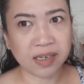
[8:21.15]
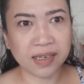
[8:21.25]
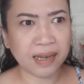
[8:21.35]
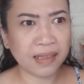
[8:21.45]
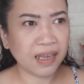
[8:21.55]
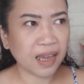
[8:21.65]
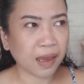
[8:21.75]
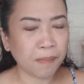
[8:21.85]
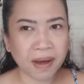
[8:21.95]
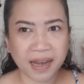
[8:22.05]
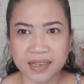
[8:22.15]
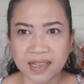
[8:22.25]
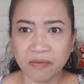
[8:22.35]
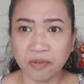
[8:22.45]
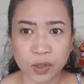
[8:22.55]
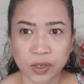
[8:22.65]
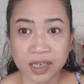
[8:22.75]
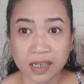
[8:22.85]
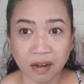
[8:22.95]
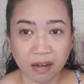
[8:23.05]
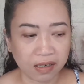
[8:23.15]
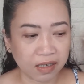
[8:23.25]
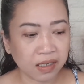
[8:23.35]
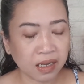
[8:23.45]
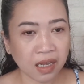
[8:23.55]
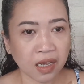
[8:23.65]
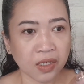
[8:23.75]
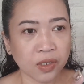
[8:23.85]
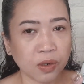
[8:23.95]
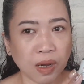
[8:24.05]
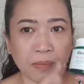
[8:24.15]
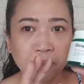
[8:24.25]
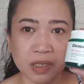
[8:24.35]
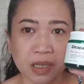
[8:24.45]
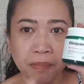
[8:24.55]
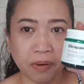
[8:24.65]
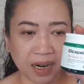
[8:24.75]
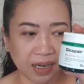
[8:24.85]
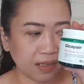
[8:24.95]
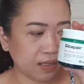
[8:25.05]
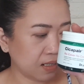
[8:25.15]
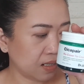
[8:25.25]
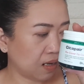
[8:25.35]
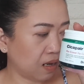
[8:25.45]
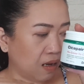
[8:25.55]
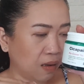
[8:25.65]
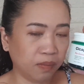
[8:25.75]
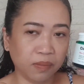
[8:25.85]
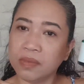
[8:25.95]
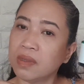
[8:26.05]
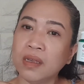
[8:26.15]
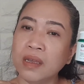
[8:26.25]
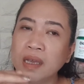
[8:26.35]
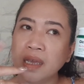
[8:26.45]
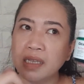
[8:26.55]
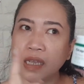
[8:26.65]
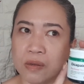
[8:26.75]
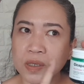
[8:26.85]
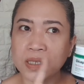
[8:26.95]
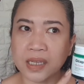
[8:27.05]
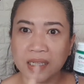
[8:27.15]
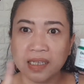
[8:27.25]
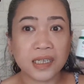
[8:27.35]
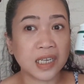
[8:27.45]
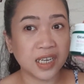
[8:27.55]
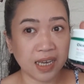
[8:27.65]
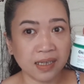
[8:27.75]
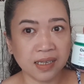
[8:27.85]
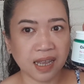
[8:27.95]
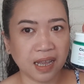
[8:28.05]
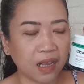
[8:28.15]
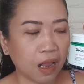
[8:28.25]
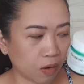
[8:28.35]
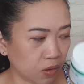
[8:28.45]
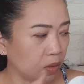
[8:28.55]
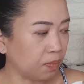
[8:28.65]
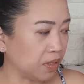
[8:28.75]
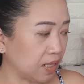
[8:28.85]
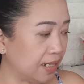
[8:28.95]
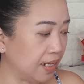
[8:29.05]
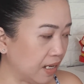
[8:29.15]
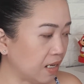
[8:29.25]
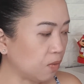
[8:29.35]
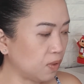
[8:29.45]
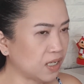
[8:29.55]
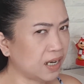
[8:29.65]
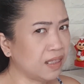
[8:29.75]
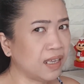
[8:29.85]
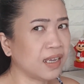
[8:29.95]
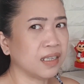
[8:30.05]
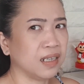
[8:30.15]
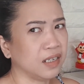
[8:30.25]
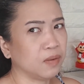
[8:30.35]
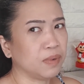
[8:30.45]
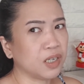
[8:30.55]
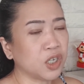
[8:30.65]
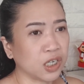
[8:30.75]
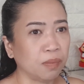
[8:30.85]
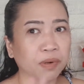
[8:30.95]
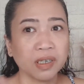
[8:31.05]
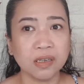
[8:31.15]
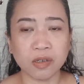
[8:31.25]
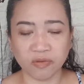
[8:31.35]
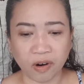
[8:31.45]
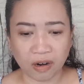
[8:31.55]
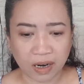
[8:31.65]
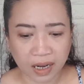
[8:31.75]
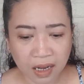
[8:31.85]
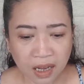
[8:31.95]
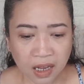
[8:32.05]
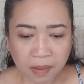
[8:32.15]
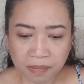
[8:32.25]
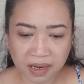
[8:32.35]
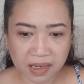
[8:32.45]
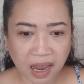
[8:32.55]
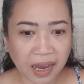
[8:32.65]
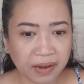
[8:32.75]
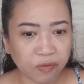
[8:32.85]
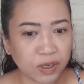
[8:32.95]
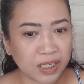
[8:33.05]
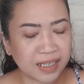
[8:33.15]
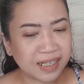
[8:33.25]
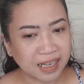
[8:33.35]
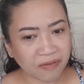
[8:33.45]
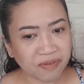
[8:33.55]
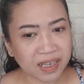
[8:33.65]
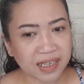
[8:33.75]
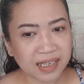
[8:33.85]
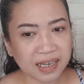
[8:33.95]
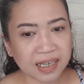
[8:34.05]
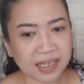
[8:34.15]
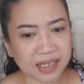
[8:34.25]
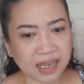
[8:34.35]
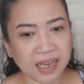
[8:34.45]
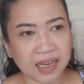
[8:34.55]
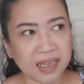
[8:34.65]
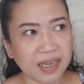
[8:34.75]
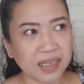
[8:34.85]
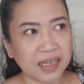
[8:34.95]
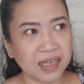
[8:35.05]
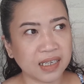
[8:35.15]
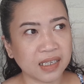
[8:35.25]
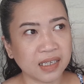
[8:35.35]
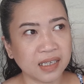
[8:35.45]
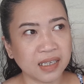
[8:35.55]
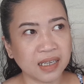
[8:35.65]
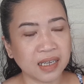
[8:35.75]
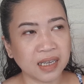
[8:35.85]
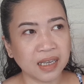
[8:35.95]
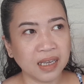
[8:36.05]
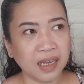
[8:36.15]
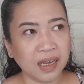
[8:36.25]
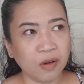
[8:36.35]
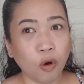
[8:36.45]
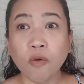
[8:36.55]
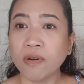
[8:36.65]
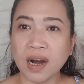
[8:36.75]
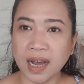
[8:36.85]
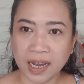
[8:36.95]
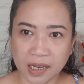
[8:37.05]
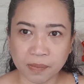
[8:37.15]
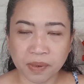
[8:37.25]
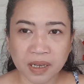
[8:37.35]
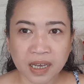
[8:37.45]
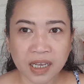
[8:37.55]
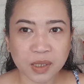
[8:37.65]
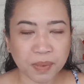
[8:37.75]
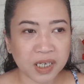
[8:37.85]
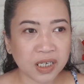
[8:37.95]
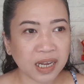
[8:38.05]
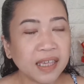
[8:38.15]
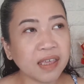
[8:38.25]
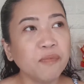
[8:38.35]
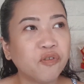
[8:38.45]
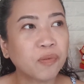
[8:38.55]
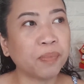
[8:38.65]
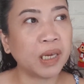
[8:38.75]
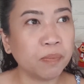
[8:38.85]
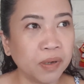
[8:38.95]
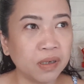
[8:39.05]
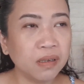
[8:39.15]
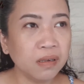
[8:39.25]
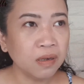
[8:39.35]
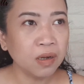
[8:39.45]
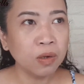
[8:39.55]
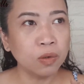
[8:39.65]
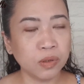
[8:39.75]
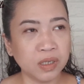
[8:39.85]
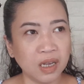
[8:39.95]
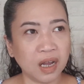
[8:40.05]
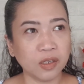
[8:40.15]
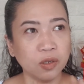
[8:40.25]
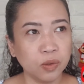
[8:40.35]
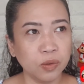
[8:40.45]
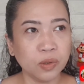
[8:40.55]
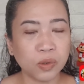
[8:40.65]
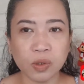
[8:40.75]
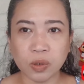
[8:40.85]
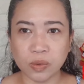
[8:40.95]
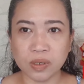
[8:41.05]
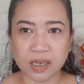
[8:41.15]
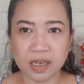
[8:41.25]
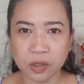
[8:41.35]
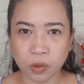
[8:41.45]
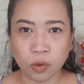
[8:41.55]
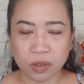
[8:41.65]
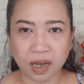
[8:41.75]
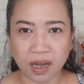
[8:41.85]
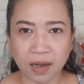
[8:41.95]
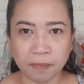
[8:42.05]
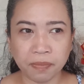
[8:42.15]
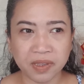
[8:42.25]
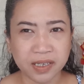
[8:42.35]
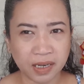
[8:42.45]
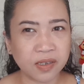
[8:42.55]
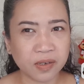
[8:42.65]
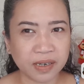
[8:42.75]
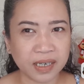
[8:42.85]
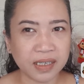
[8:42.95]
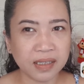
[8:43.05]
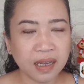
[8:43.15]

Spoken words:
Is I think I can buy it like for $30. So I'll put the price. They also sell this in YesStyle. I'll also put the link, which I think is a little bit cheaper than Sephora, but I would definitely say that it's overhyped, especially I think for people who's not used to using tone up sunscreen.